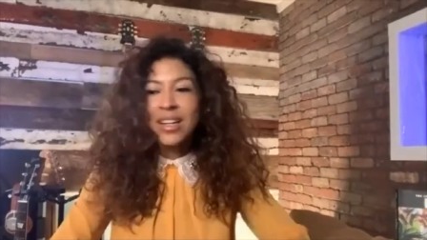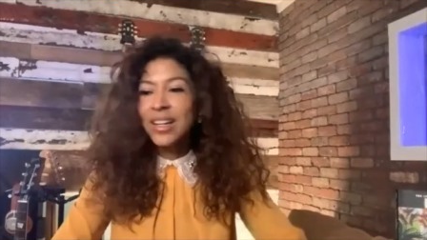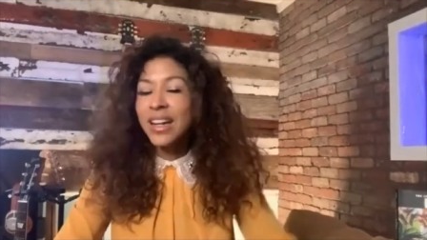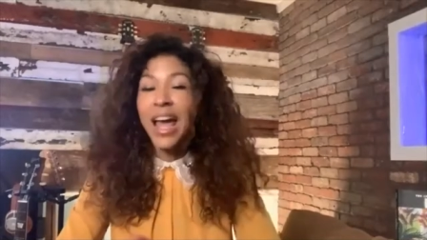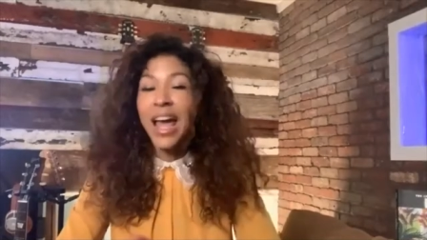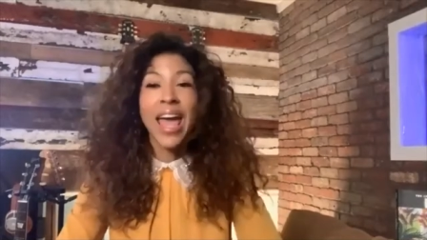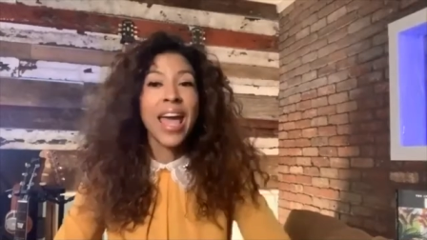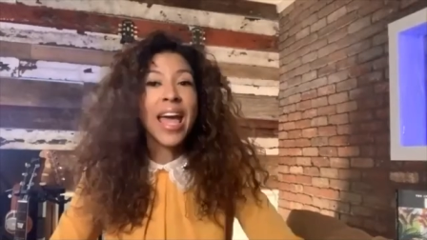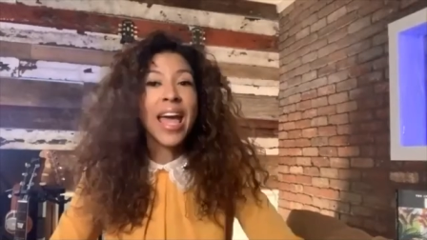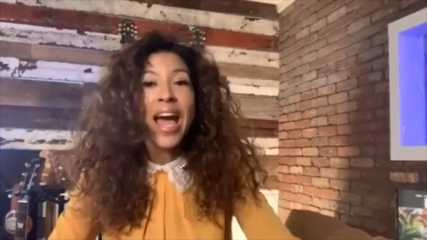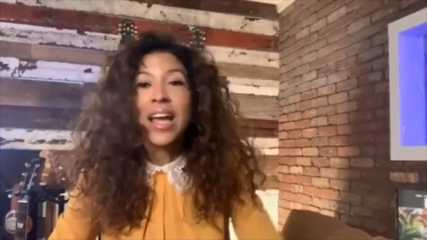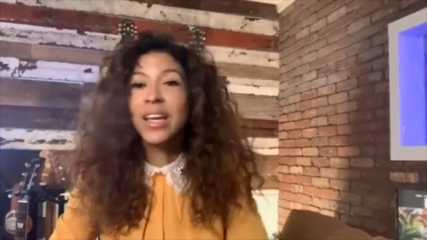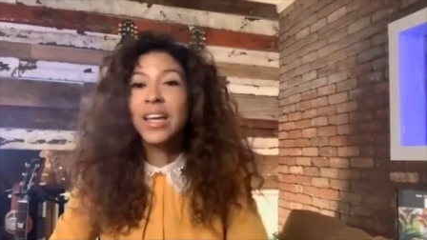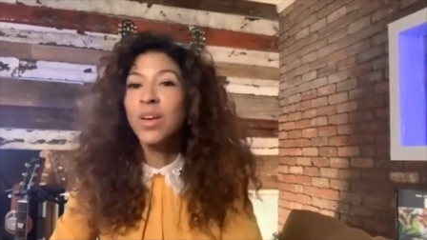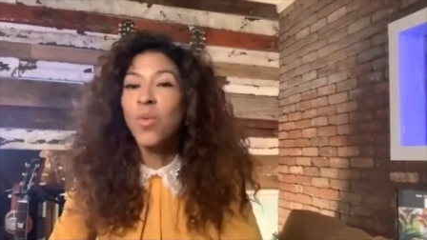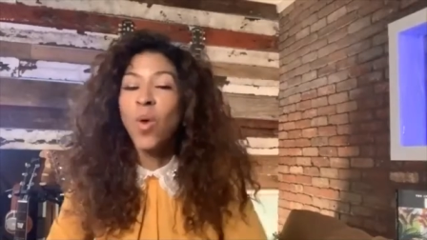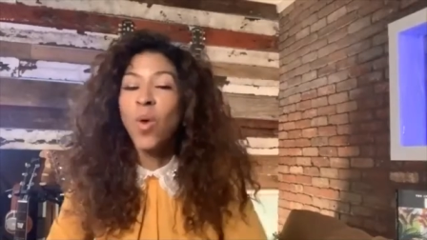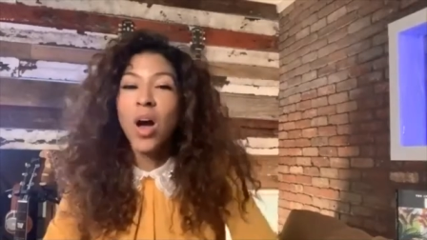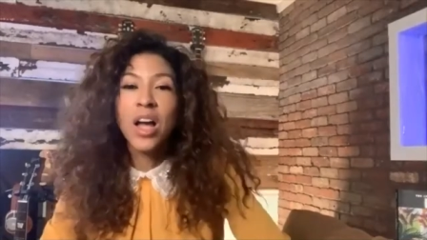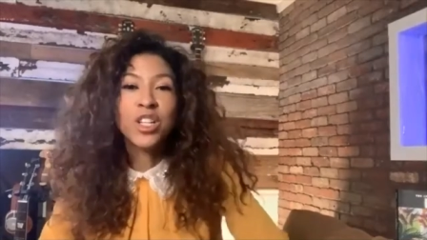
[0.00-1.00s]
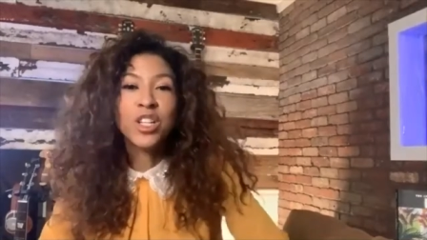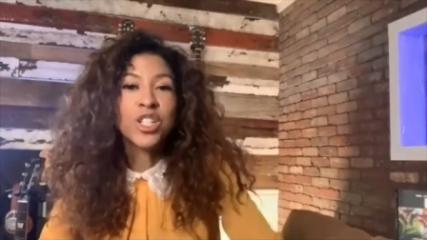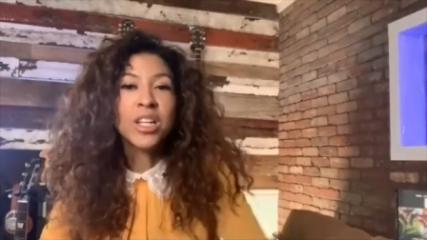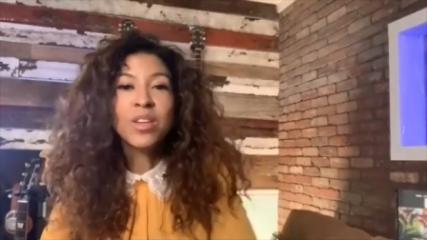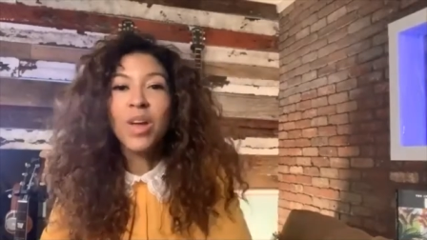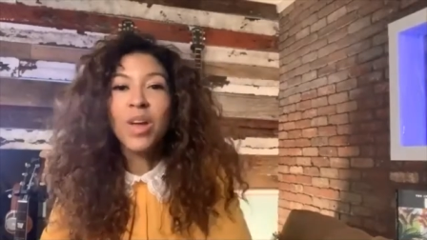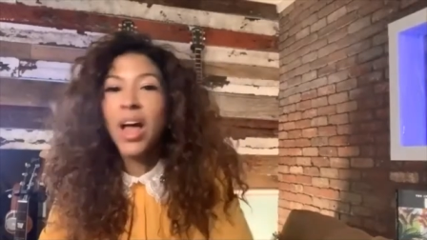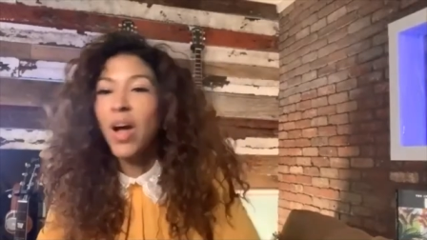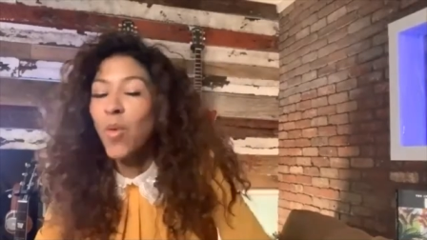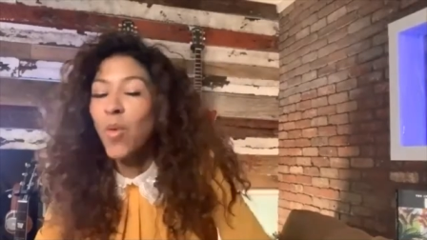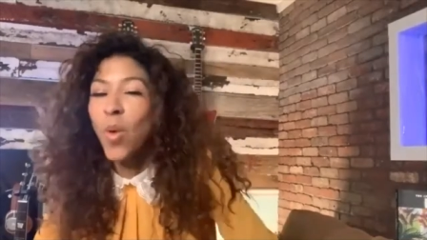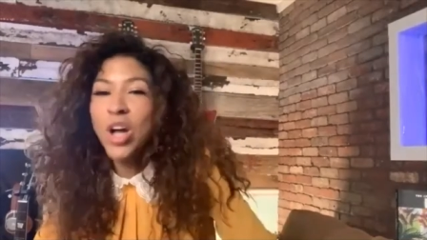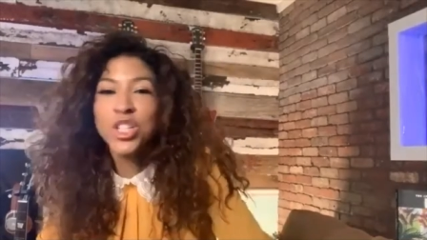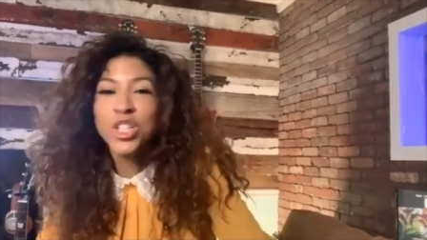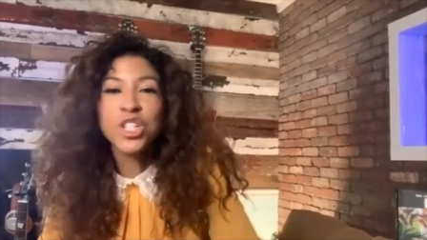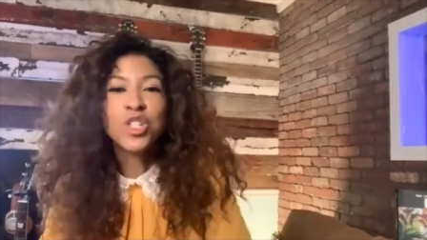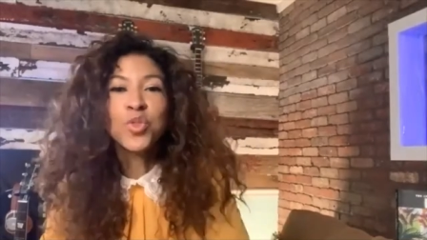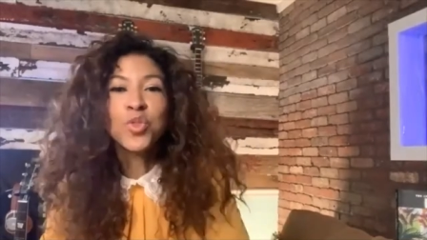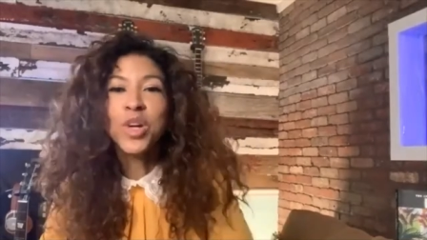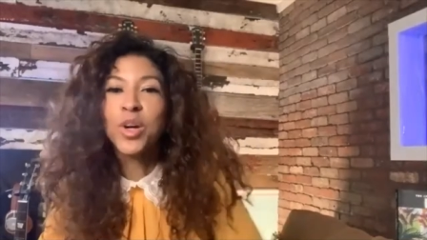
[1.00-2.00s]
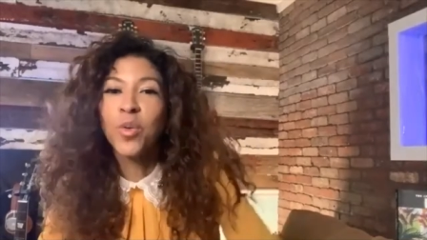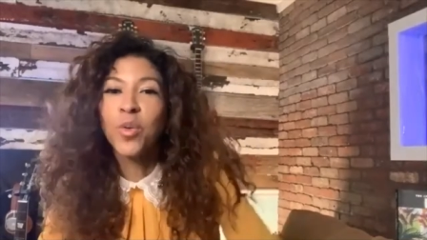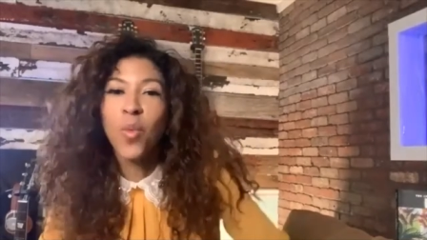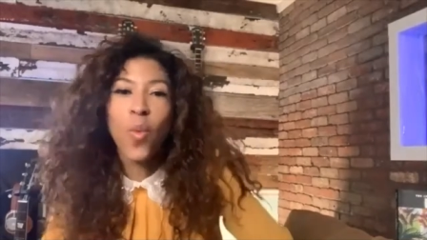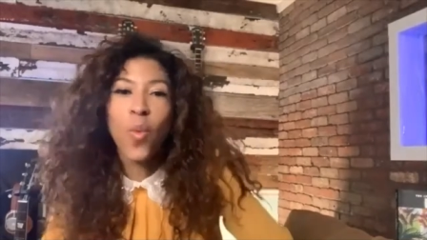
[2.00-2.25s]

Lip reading: hey, I can wash and drill.